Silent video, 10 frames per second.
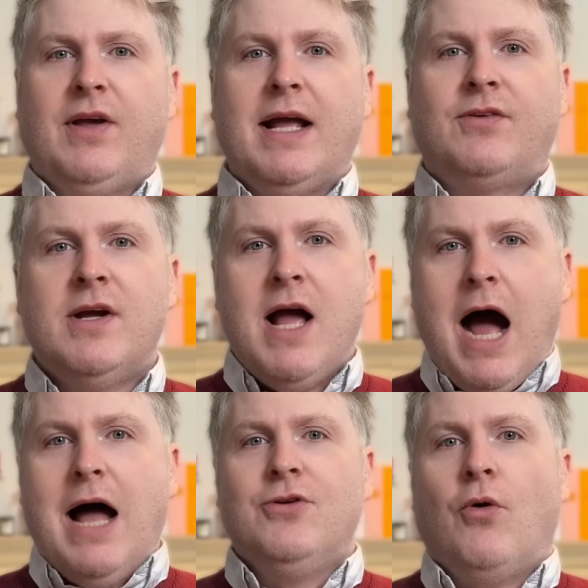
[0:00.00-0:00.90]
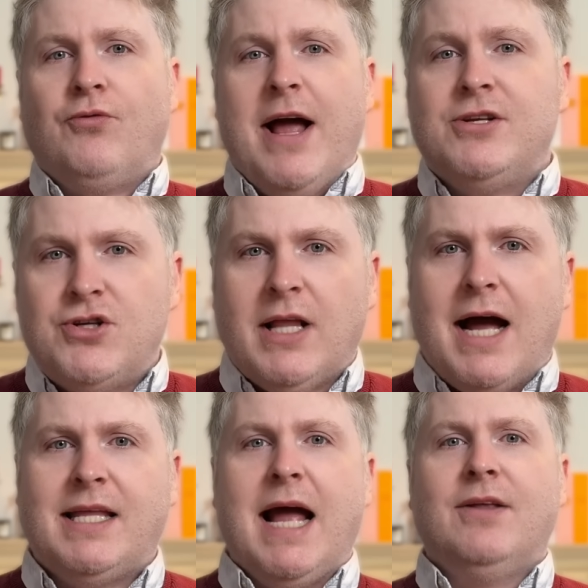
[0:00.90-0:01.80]
it? And your racial
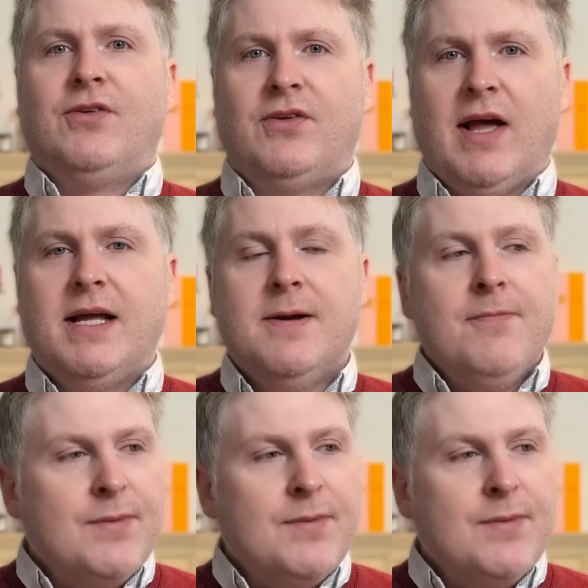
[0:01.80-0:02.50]
identity.